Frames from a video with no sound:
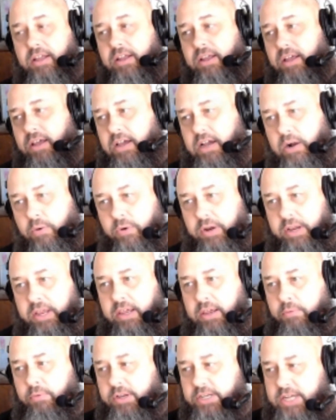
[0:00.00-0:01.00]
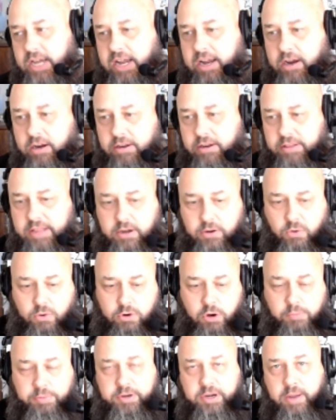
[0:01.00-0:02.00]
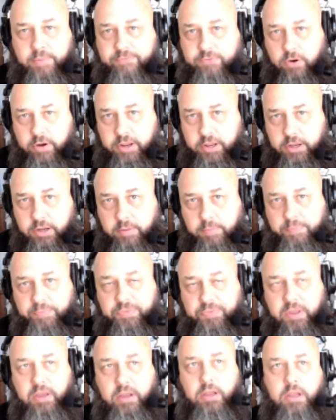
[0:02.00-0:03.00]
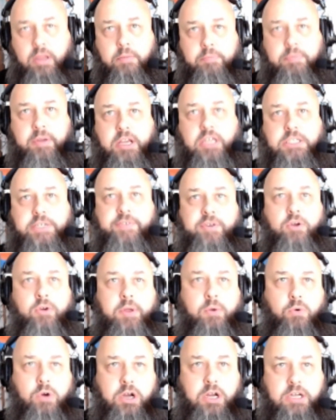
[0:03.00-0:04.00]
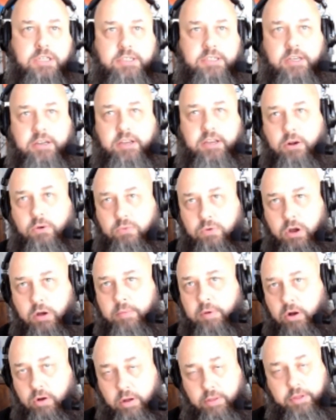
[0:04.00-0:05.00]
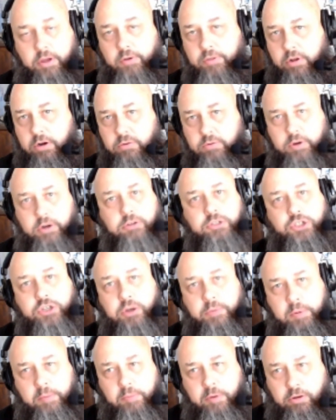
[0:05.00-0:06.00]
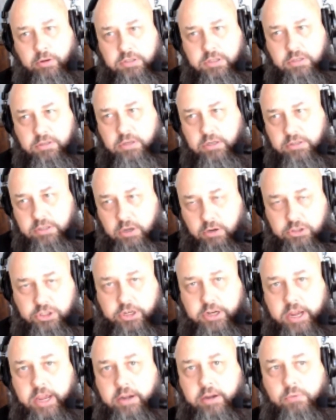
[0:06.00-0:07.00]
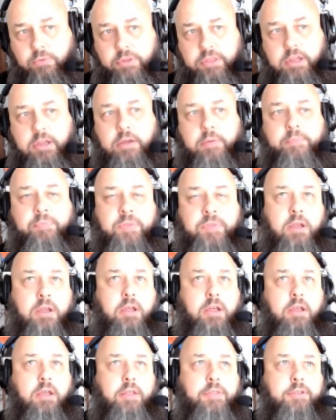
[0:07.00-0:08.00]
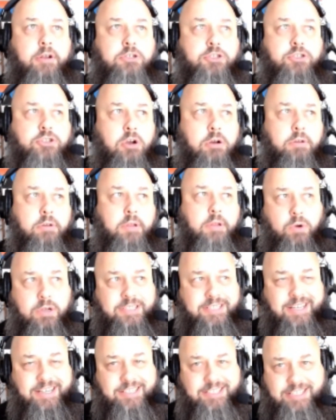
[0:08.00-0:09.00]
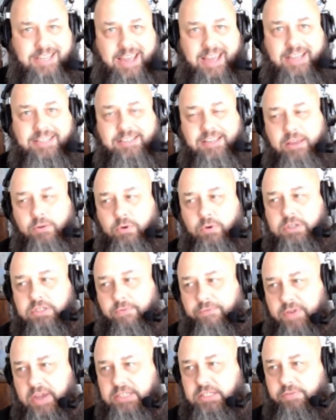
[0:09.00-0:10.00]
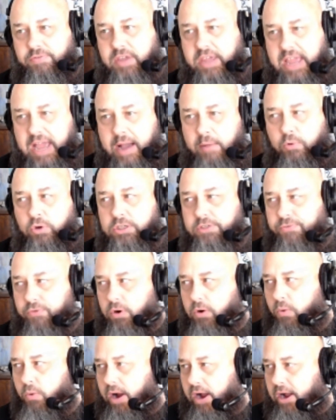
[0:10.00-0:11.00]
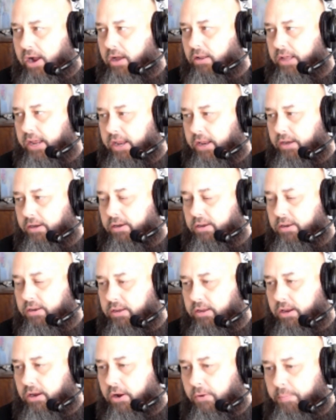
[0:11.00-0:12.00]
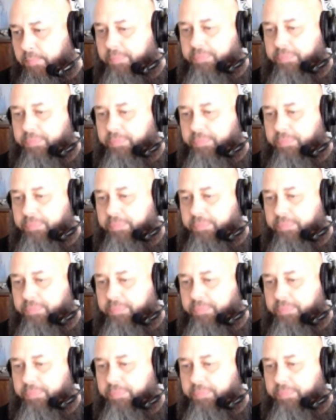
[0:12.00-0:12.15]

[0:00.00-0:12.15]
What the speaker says: when he retired, that door opened up for him because of who he was. And, you know, Romo, although there were no Super Bowls associated with him, there certainly was success, and he was the face of the Cowboys for a while and, you know,